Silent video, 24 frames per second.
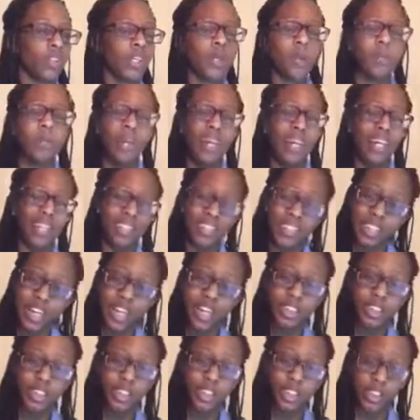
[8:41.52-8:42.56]
command,
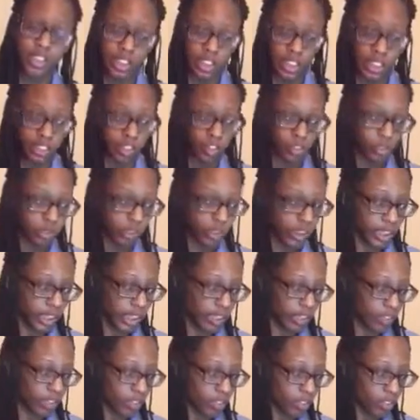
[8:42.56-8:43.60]
I guess you would say.